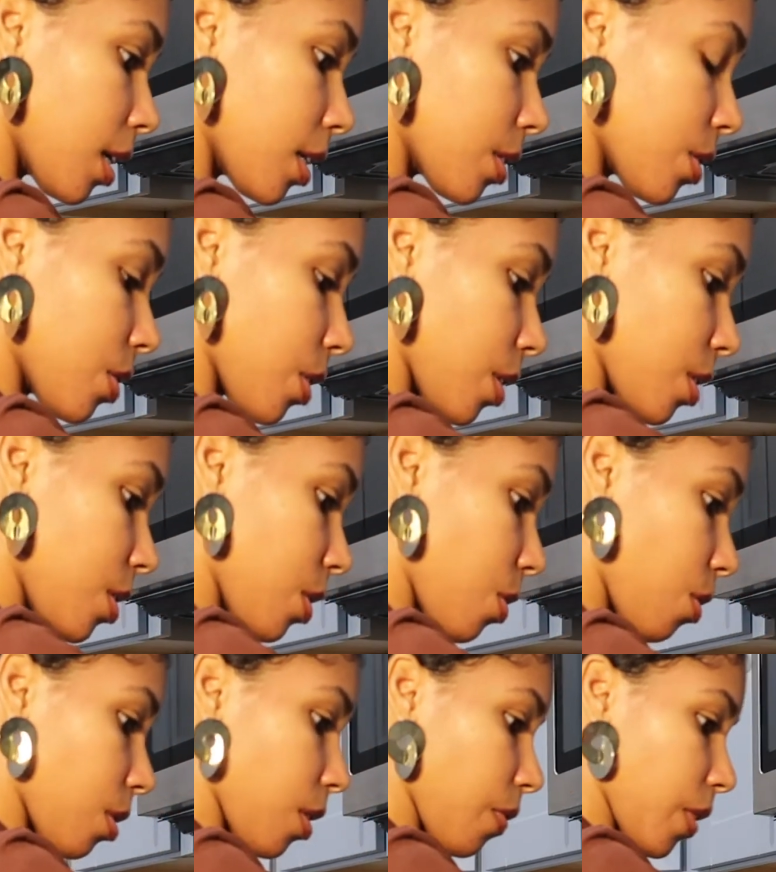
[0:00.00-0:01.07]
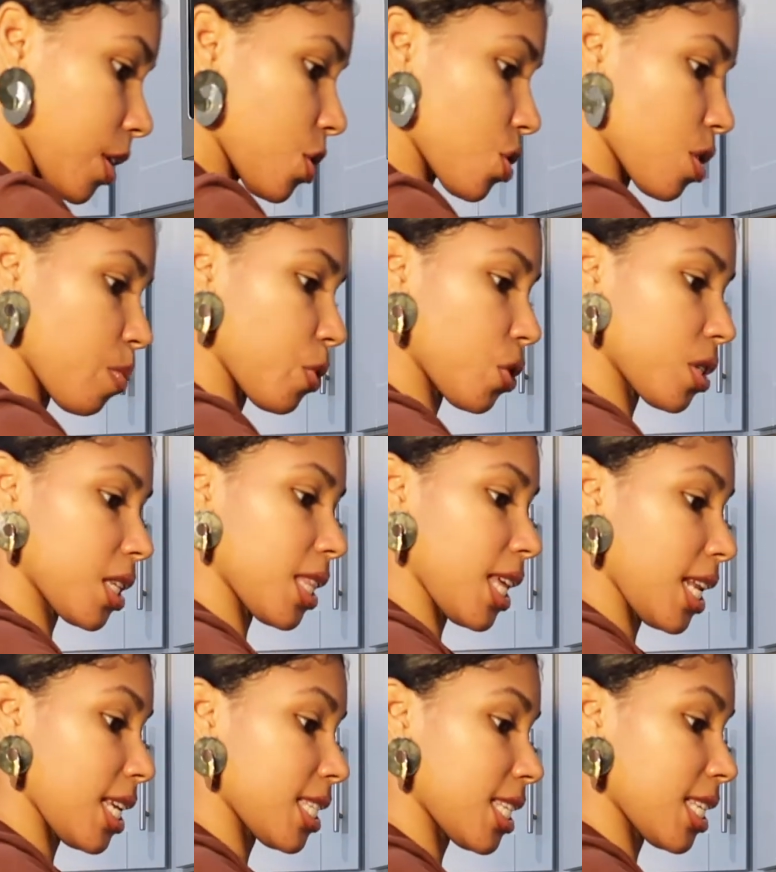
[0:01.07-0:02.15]
Stir to coat the vegetables, and
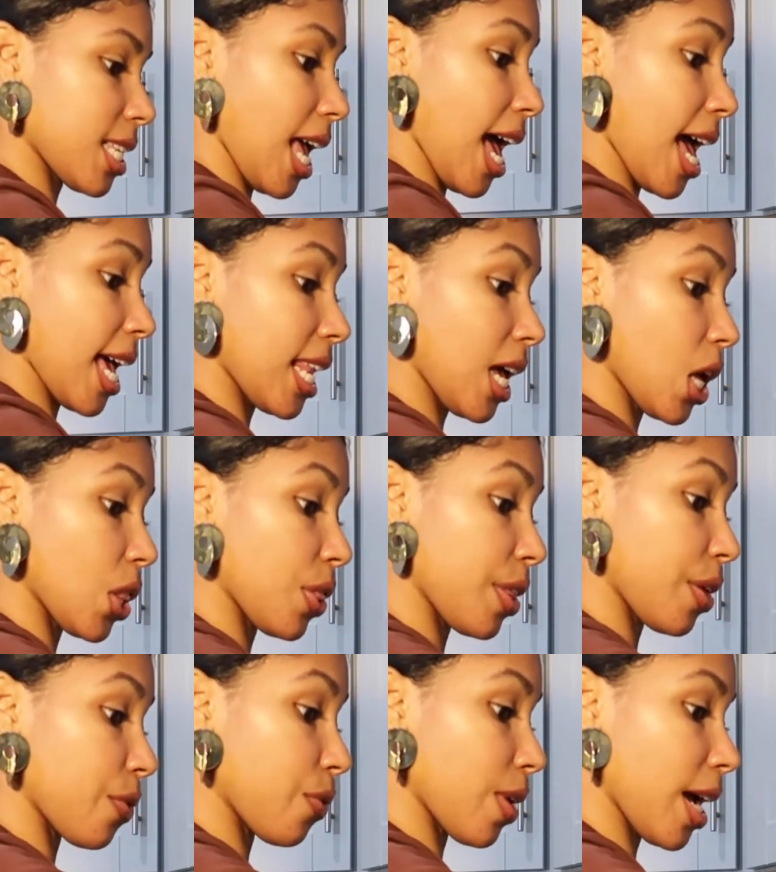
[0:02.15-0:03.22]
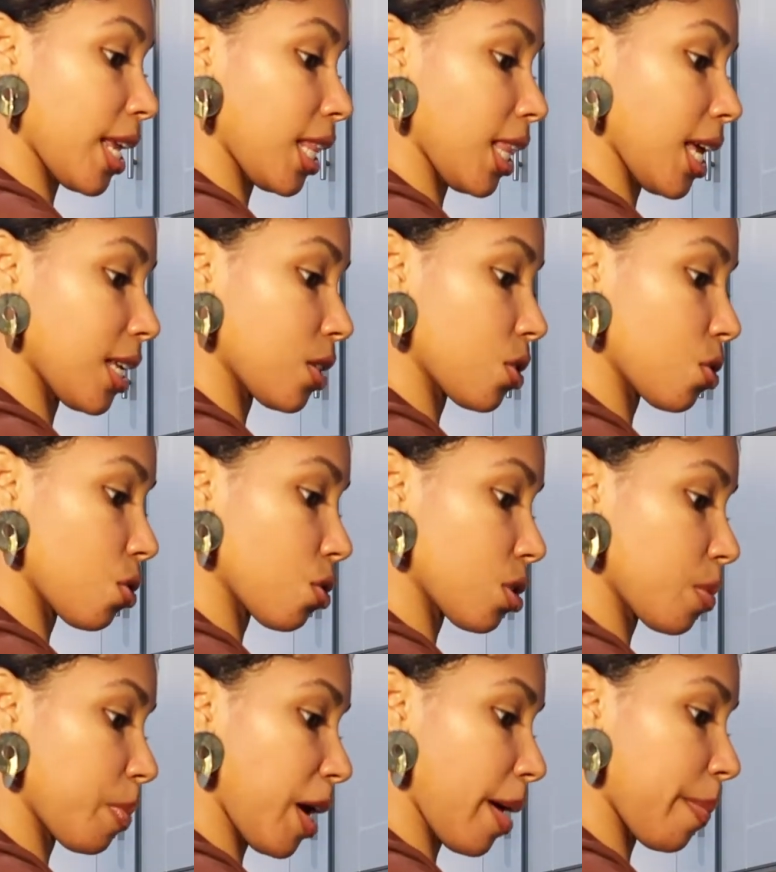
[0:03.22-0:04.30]
then it says add the red
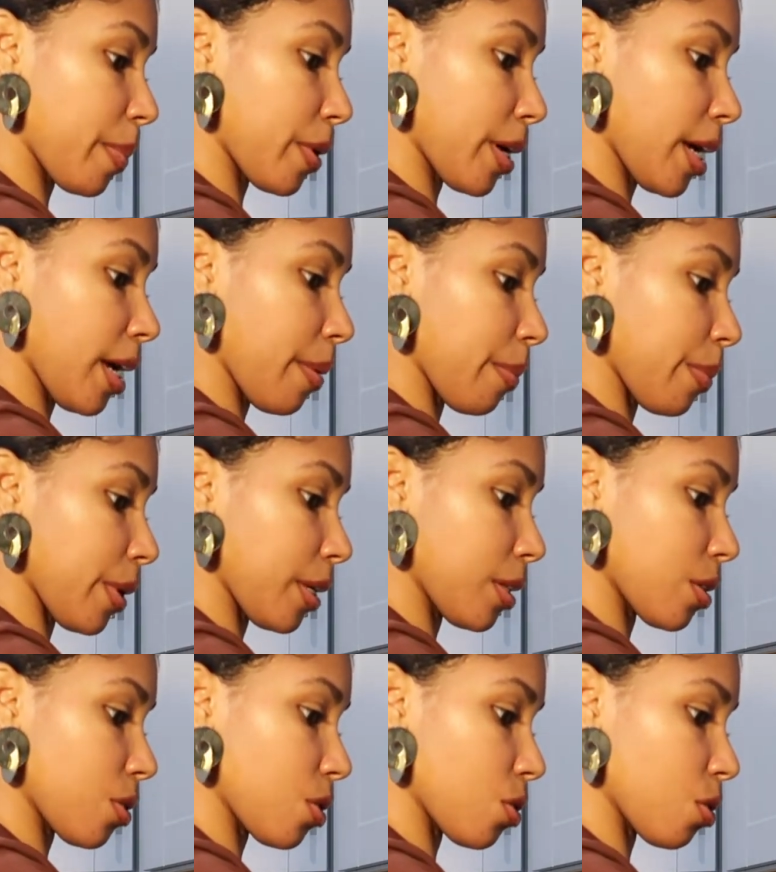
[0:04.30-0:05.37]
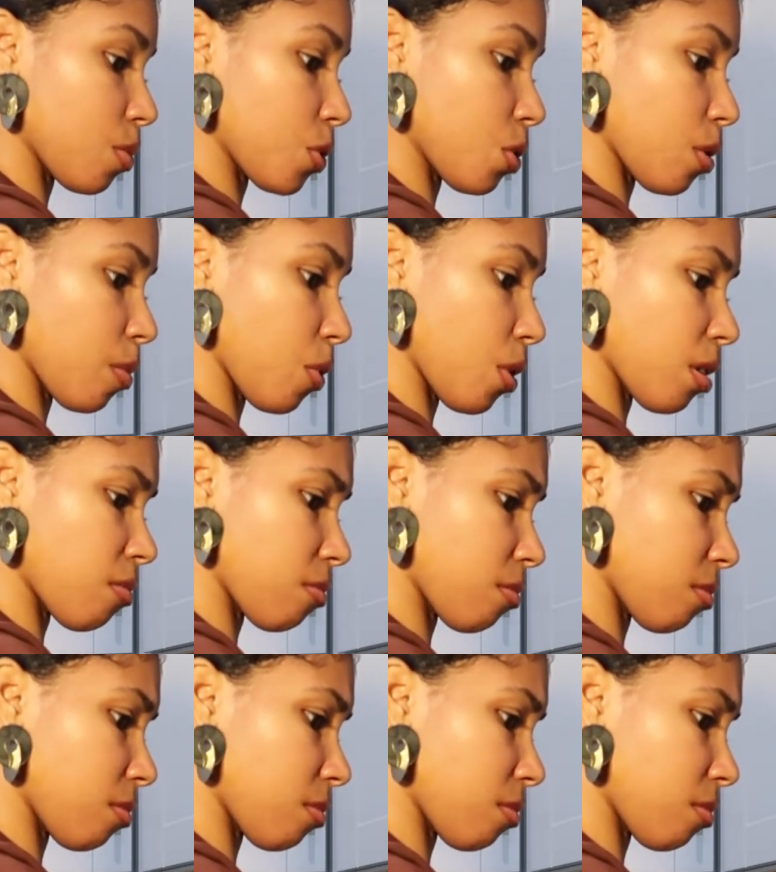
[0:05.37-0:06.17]
lentils, pepper, and bring the soup to a boil.